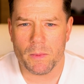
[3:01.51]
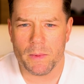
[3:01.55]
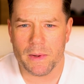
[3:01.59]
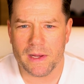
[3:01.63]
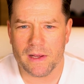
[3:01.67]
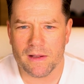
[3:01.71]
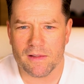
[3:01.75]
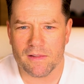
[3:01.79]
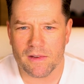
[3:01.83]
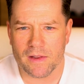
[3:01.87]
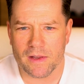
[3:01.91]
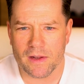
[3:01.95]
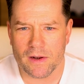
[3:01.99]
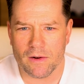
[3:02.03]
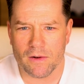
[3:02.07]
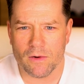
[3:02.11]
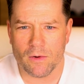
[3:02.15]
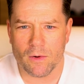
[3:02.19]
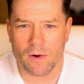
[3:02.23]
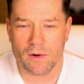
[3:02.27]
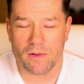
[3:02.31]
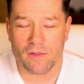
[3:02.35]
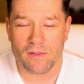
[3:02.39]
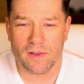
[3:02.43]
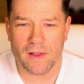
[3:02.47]
we consider
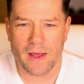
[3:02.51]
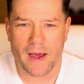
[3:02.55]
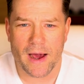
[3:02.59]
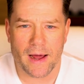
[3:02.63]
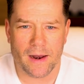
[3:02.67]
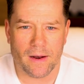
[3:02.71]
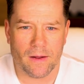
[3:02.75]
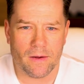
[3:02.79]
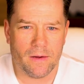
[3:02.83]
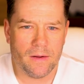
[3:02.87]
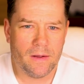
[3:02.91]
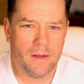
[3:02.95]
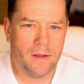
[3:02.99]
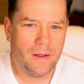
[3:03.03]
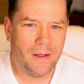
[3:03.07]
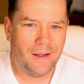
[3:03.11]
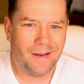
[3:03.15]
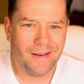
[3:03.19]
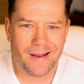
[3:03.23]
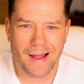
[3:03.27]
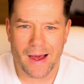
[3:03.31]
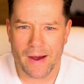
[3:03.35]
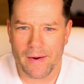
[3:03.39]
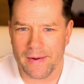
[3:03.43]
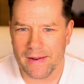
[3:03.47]
North Seattle.
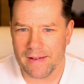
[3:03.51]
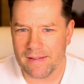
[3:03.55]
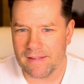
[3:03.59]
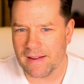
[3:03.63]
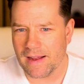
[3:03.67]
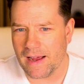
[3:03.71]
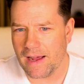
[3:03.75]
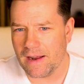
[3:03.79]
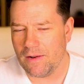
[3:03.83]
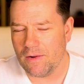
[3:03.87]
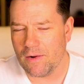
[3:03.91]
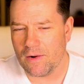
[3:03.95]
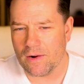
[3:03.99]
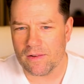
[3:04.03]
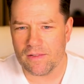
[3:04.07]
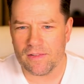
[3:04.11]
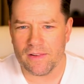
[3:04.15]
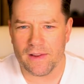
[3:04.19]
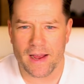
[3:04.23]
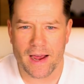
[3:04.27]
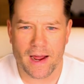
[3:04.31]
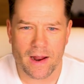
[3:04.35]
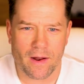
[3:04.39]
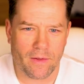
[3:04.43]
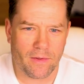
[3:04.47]
Now inside North
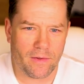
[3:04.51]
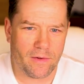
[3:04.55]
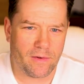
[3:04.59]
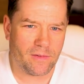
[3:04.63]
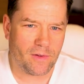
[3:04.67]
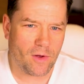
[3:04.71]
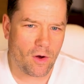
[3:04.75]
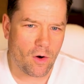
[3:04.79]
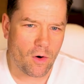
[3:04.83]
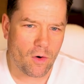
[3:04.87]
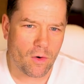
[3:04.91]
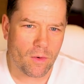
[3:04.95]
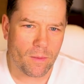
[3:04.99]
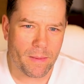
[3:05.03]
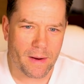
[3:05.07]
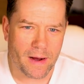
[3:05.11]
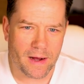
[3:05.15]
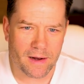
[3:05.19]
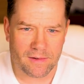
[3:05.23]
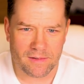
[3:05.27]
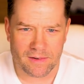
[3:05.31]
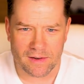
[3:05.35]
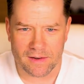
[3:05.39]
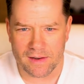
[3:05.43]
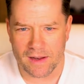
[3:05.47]
Seattle, there's a whole
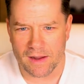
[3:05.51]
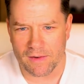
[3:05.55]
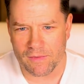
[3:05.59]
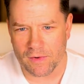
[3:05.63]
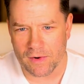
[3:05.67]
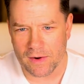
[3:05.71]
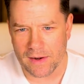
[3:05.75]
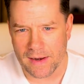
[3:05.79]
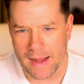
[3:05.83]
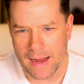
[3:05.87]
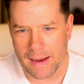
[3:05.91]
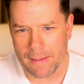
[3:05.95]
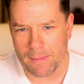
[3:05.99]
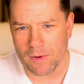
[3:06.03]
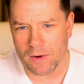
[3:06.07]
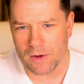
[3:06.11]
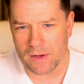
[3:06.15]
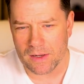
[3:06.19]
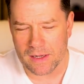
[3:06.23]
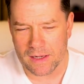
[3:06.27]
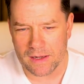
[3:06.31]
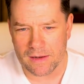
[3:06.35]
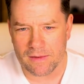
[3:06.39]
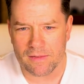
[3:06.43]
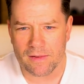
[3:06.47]
bunch of different
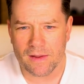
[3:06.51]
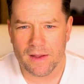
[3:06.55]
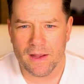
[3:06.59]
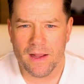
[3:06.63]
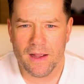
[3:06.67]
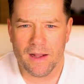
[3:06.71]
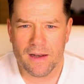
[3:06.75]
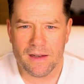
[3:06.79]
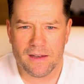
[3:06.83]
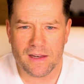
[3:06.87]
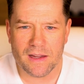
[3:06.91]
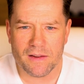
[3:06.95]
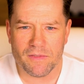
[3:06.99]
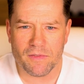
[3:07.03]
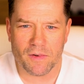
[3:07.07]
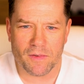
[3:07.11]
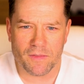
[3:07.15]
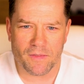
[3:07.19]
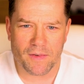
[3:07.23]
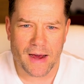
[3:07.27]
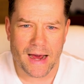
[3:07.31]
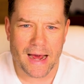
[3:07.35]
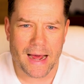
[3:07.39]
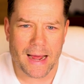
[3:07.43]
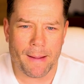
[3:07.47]
neighborhoods, different
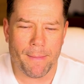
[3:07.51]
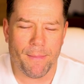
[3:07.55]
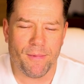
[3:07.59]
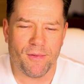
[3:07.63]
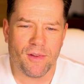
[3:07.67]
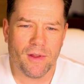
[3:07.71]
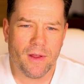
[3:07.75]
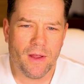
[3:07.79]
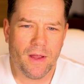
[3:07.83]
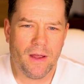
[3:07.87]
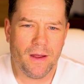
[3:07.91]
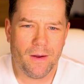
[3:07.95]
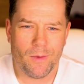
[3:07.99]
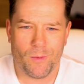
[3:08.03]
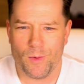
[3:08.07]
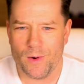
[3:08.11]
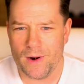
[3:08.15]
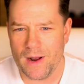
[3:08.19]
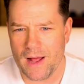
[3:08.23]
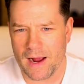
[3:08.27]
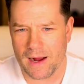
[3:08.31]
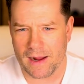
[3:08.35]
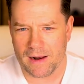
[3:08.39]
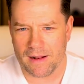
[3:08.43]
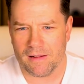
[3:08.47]
vibes. We're
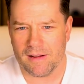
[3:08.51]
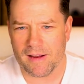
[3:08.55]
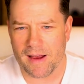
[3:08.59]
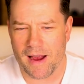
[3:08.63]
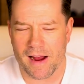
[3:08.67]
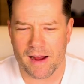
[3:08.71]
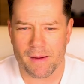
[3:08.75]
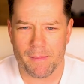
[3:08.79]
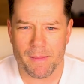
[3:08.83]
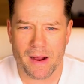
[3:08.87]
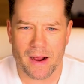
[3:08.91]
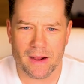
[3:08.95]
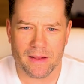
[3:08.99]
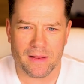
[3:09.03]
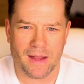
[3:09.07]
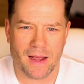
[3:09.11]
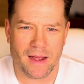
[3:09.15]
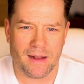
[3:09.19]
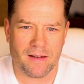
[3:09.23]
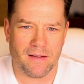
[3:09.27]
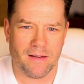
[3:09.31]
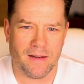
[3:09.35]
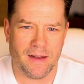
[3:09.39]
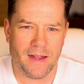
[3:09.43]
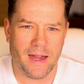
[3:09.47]
not going to talk about
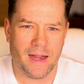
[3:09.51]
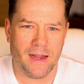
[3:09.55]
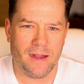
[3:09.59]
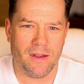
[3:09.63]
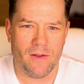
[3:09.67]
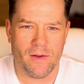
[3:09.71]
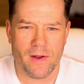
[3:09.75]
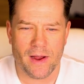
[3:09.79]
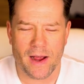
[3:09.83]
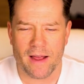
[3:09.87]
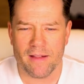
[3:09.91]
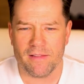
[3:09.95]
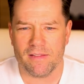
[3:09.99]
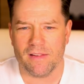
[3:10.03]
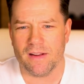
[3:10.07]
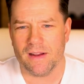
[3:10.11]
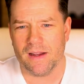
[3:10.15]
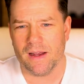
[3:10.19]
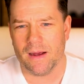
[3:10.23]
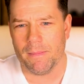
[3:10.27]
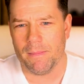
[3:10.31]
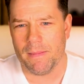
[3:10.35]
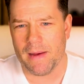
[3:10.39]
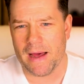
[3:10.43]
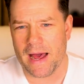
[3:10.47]
that today. You guys can
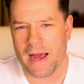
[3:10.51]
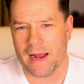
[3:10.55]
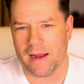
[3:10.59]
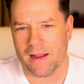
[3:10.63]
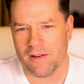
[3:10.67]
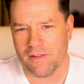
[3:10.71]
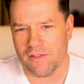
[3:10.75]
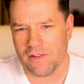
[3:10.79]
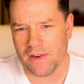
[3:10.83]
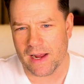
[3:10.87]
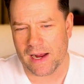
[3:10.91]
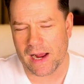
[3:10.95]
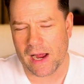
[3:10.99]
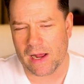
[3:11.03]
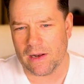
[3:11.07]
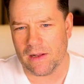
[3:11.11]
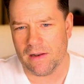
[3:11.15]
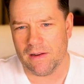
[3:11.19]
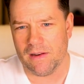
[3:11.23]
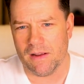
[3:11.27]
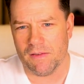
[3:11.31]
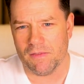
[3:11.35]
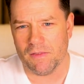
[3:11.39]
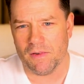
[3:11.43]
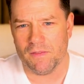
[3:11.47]
come back and check out a
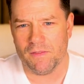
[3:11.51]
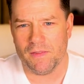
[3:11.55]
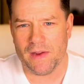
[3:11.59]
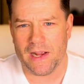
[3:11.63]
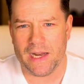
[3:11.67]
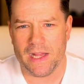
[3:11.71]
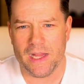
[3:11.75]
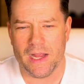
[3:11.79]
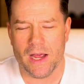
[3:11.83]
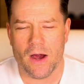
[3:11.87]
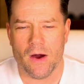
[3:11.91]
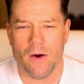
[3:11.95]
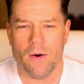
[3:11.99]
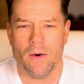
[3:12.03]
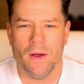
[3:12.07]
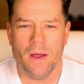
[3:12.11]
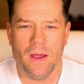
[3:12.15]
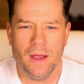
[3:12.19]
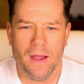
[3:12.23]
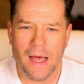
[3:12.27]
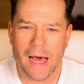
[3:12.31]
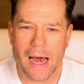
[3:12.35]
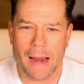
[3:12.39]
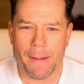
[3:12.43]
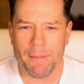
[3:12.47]
different video.
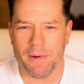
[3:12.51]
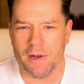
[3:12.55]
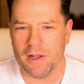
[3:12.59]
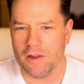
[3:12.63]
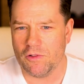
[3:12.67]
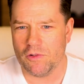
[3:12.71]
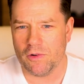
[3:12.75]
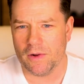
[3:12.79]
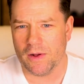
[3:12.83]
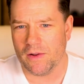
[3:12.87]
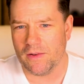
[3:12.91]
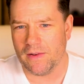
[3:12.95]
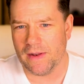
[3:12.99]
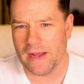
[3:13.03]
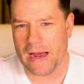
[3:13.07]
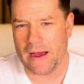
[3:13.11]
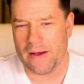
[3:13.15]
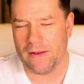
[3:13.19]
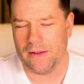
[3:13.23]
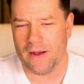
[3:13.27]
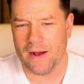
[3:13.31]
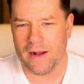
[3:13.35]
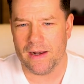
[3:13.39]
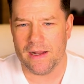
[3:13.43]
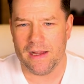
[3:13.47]
I'm going to drill
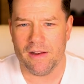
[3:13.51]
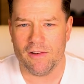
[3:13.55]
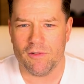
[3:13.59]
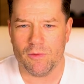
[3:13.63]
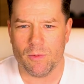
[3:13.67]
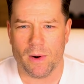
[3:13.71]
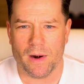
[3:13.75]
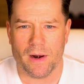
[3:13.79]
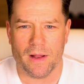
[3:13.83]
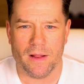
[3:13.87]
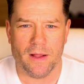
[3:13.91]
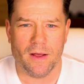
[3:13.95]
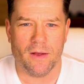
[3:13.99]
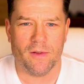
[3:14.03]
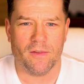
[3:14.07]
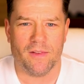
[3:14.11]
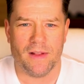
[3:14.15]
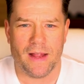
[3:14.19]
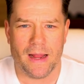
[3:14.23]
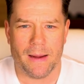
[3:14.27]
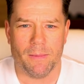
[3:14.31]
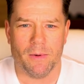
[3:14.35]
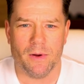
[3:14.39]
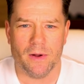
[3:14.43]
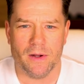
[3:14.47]
down on each one of those
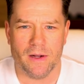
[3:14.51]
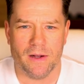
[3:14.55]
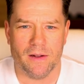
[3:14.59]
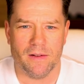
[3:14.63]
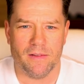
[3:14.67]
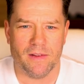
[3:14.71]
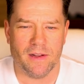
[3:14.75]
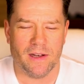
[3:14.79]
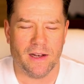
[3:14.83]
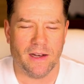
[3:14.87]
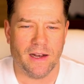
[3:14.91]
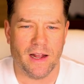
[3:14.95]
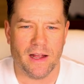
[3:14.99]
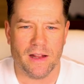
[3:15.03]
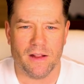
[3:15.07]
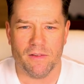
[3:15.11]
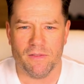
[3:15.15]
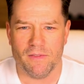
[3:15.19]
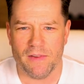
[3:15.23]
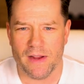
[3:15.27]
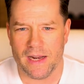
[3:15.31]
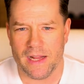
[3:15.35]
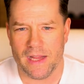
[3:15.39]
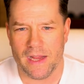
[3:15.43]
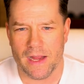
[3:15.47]
neighborhoods in another
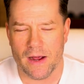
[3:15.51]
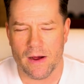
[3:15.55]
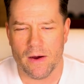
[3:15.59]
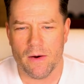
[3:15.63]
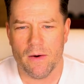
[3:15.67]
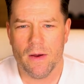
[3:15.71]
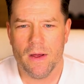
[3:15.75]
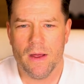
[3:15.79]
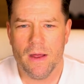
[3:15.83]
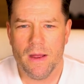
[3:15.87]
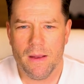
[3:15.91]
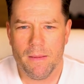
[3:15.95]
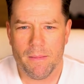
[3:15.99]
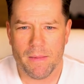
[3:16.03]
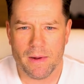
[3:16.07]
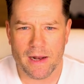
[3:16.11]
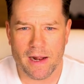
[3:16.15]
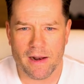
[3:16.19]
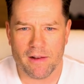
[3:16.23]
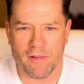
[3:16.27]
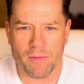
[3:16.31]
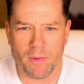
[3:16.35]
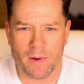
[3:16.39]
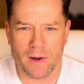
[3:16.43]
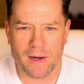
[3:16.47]
video. But I
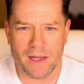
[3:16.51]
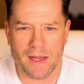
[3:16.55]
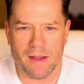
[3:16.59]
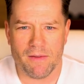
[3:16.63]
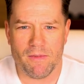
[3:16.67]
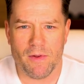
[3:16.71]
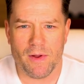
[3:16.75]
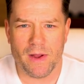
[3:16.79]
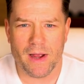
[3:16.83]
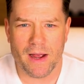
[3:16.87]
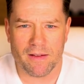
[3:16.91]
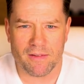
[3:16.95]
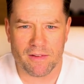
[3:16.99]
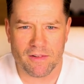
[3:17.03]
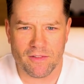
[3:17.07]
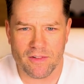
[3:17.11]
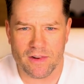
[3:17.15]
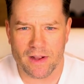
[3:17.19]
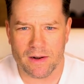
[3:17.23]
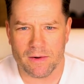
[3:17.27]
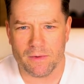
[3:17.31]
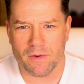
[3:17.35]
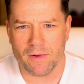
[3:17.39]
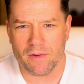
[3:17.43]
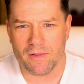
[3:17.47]
just want to give you guys a
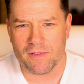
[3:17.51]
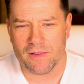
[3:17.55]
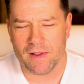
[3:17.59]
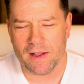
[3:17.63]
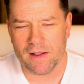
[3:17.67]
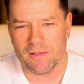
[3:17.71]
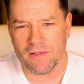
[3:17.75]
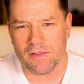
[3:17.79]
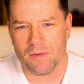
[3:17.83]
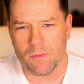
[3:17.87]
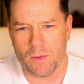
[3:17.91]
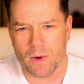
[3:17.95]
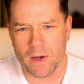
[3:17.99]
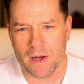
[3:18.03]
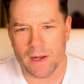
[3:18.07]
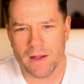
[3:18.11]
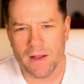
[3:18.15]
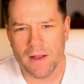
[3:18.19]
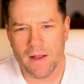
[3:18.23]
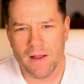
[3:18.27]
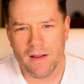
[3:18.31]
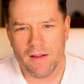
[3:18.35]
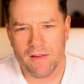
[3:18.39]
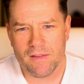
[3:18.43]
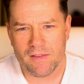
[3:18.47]
general sense of what
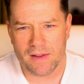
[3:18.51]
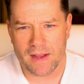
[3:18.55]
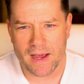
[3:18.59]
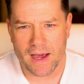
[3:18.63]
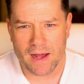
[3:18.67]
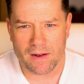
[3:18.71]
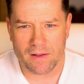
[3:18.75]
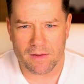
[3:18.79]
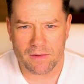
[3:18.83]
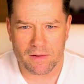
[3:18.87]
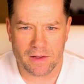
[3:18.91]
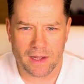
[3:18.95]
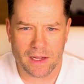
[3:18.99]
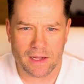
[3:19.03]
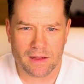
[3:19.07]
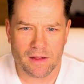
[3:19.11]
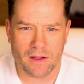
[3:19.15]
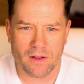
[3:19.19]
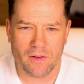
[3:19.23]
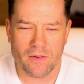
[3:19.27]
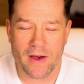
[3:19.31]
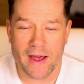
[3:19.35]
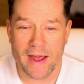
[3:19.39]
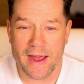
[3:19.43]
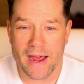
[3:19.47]
Seattle, like
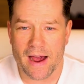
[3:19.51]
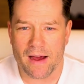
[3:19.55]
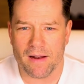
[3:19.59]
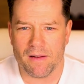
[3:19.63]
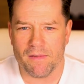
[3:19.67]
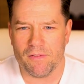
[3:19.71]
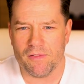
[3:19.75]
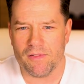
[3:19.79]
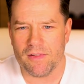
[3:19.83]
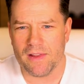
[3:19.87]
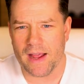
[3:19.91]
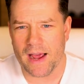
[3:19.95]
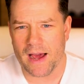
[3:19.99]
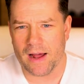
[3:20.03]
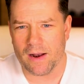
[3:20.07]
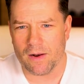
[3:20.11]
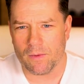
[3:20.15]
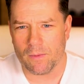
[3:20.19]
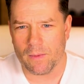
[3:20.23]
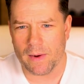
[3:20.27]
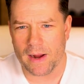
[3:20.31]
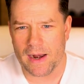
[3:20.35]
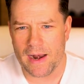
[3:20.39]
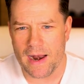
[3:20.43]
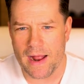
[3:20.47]
the layout of Seattle
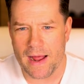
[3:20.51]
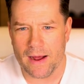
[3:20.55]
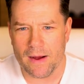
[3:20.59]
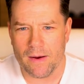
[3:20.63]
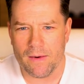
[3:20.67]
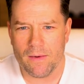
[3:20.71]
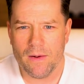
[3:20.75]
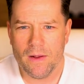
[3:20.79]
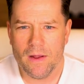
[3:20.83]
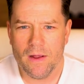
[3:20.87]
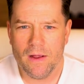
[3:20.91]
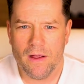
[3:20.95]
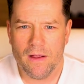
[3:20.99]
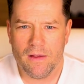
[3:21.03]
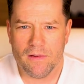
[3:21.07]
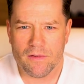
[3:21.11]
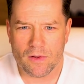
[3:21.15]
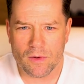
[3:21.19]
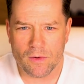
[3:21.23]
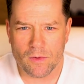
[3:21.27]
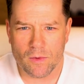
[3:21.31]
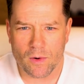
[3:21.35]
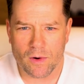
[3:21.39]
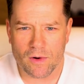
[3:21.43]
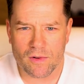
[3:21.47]
right now.
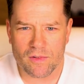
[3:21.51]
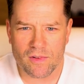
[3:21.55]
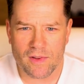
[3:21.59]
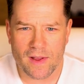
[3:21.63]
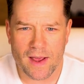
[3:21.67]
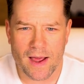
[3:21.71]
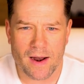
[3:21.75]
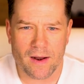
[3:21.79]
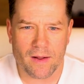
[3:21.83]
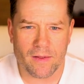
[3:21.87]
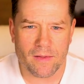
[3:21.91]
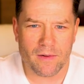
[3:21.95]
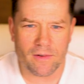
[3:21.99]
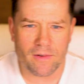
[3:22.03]
So North Seattle,